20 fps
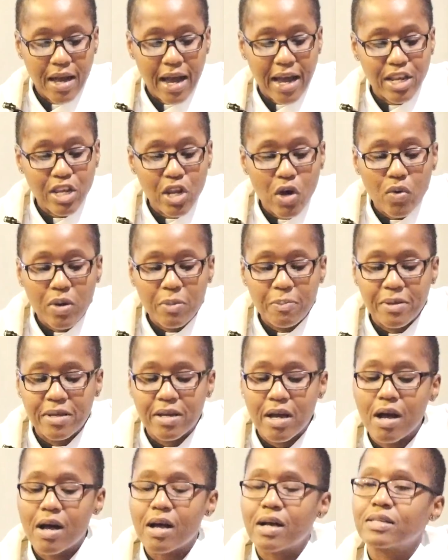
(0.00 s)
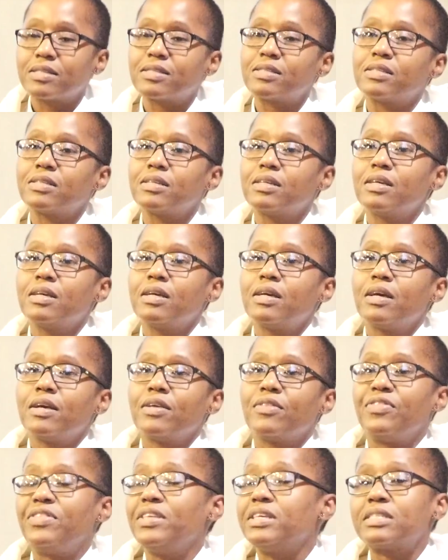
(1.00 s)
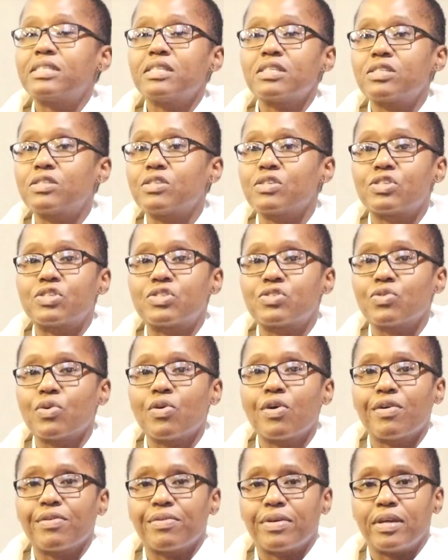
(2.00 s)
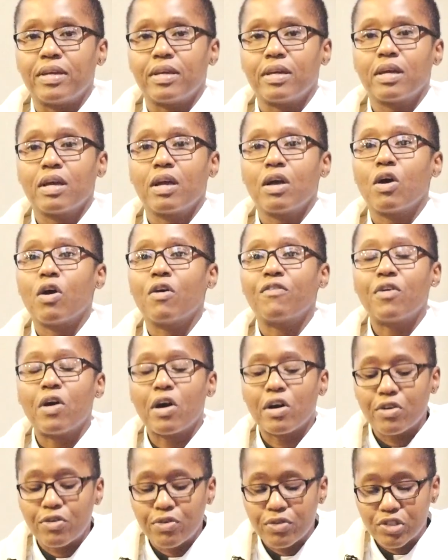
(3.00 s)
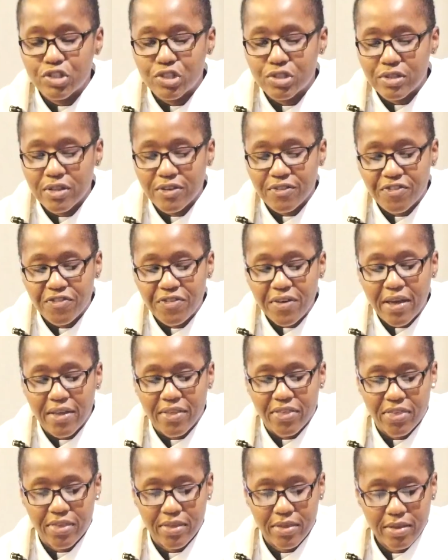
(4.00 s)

I know it because this is the story of our Christian faith.